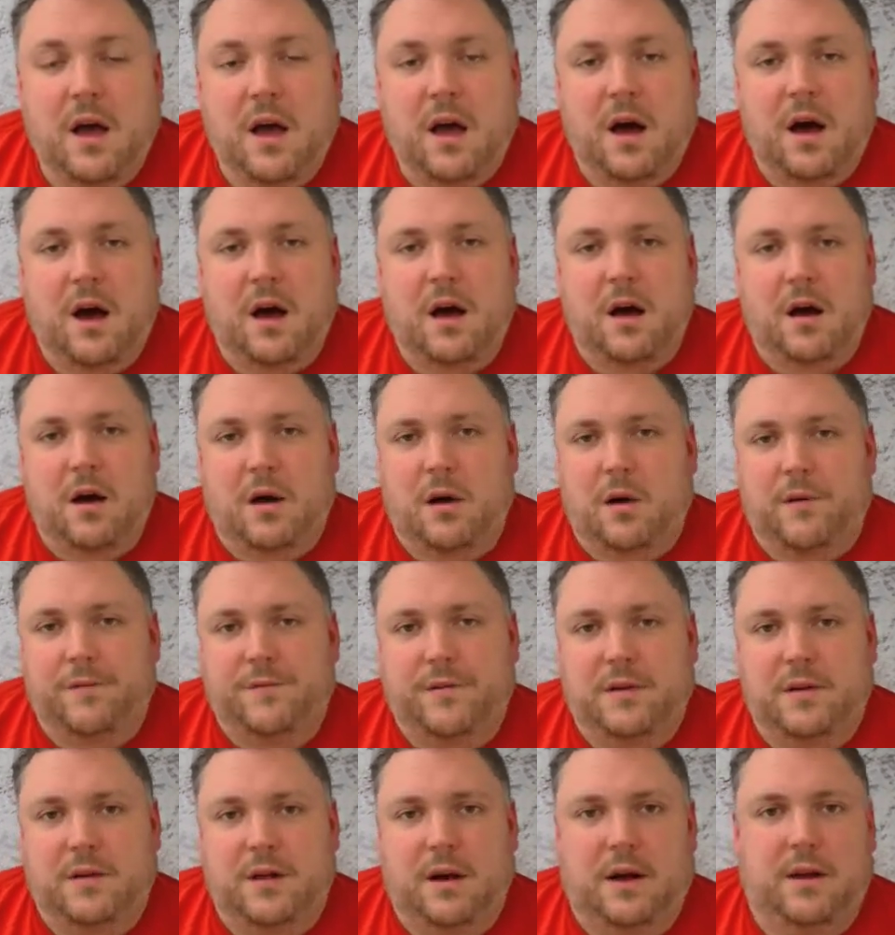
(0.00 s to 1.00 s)
are
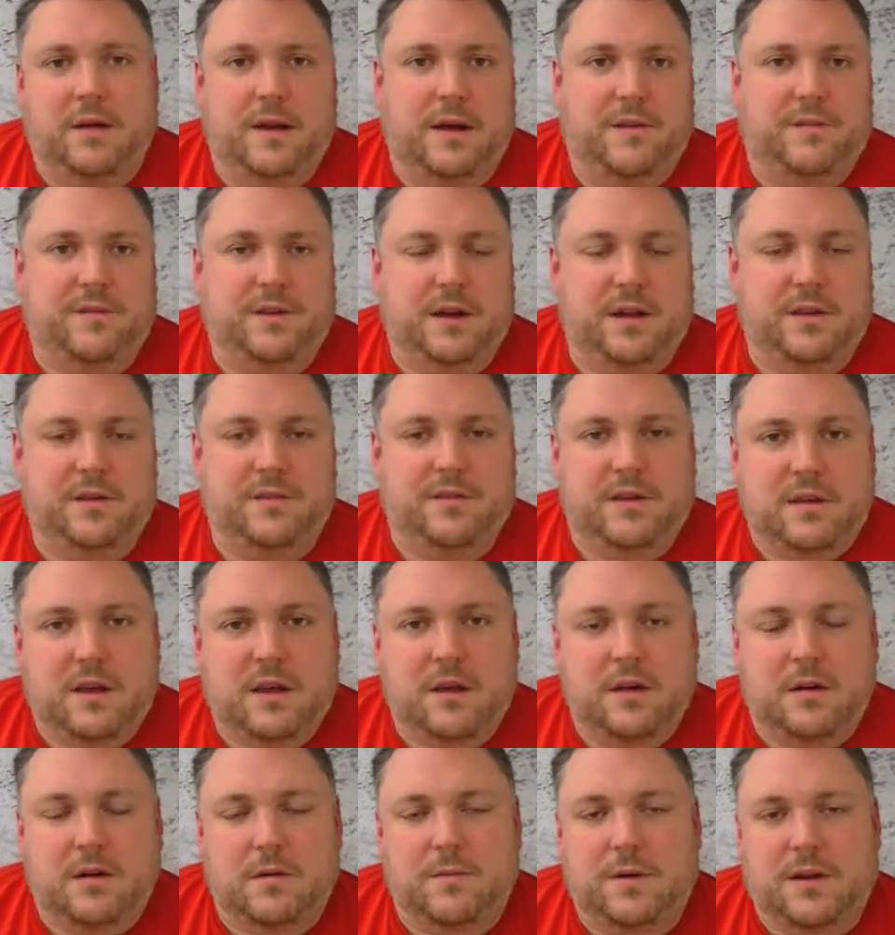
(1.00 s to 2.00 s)
often are left
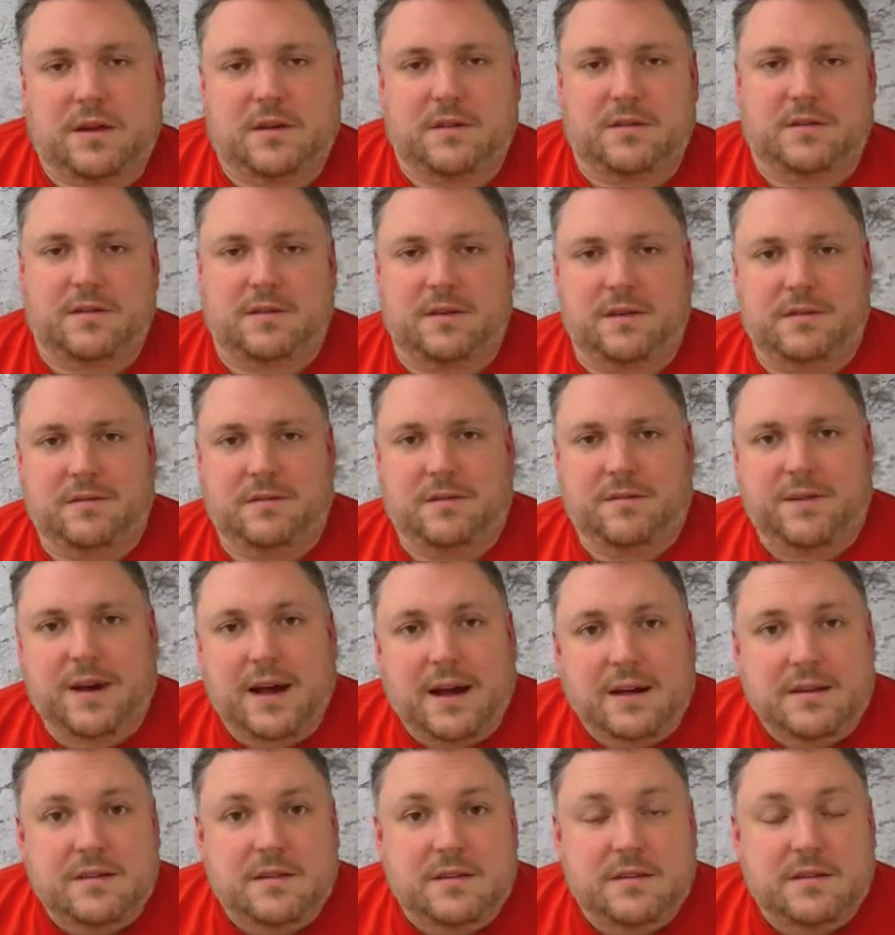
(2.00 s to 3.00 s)
unsecure because the
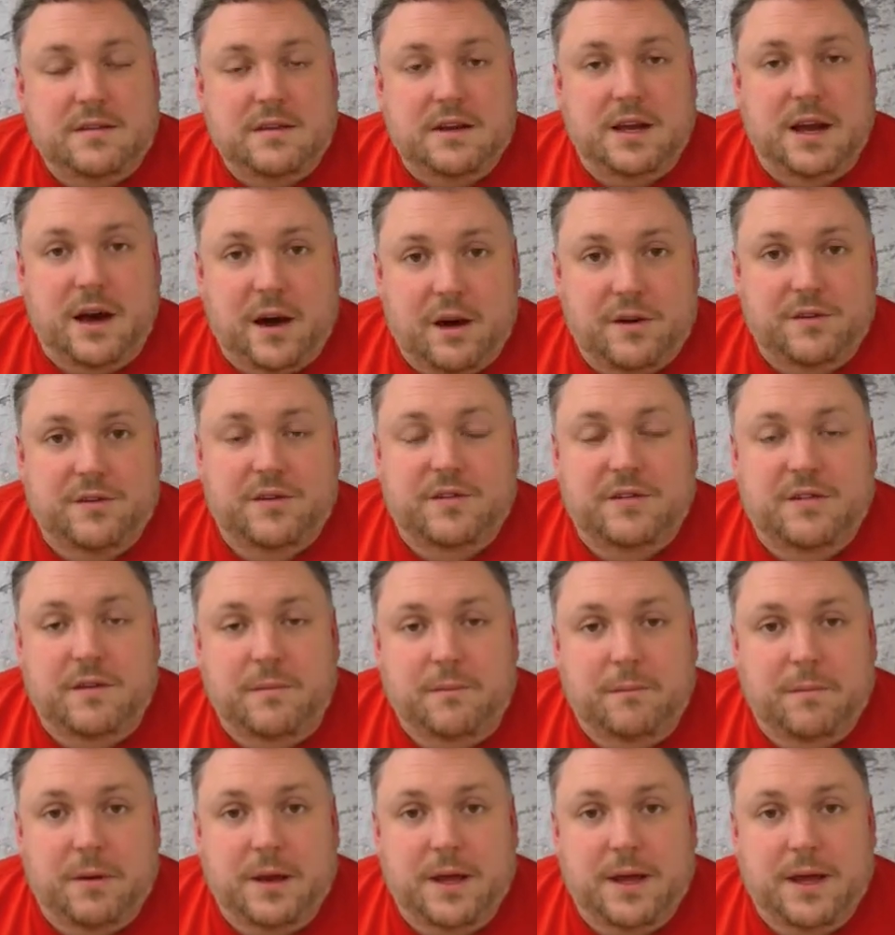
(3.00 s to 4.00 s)
fact is they are just
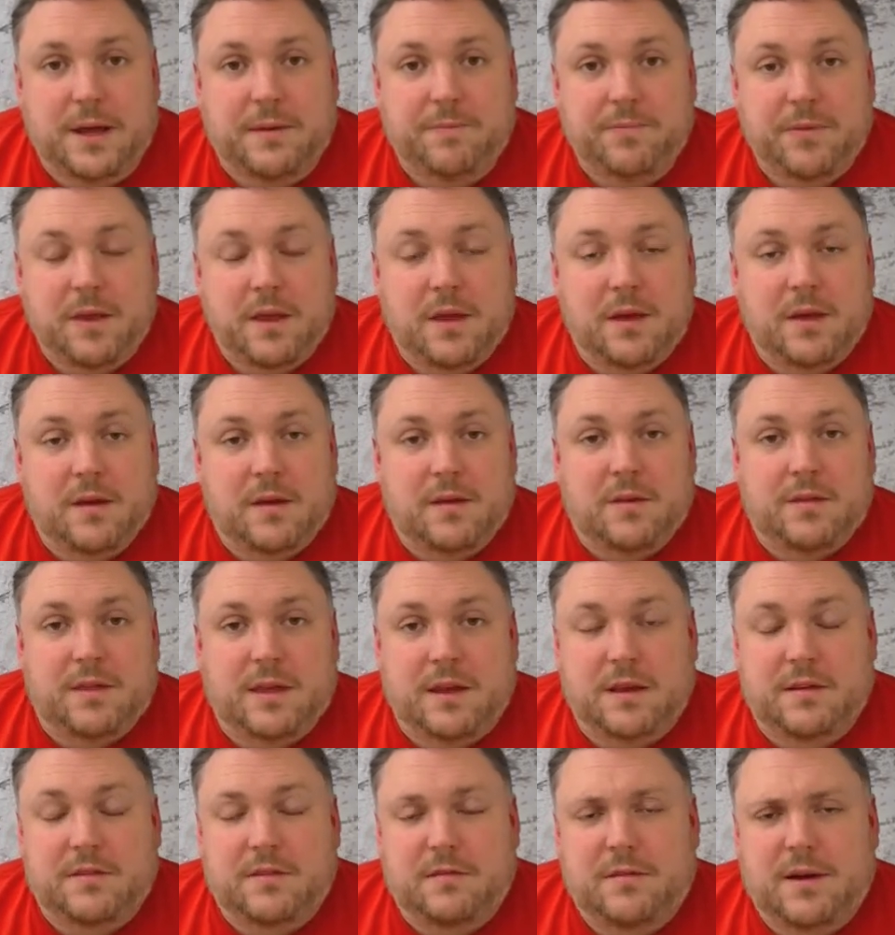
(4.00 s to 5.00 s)
simply
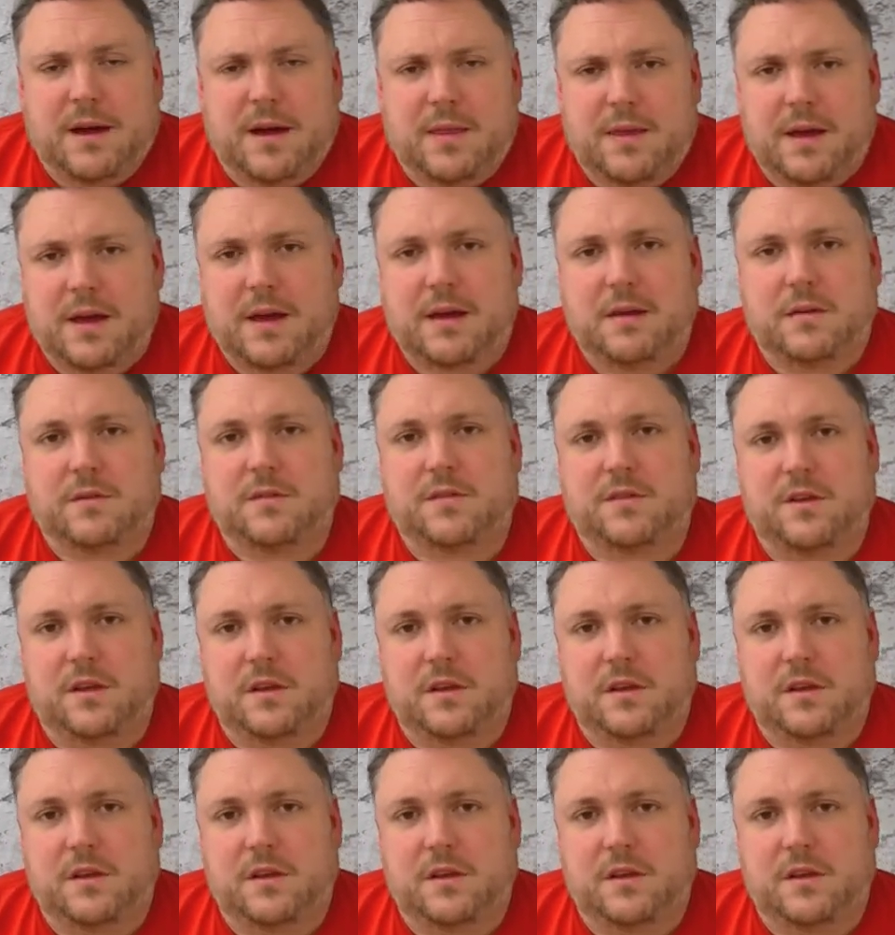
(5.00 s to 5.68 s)
things around the house.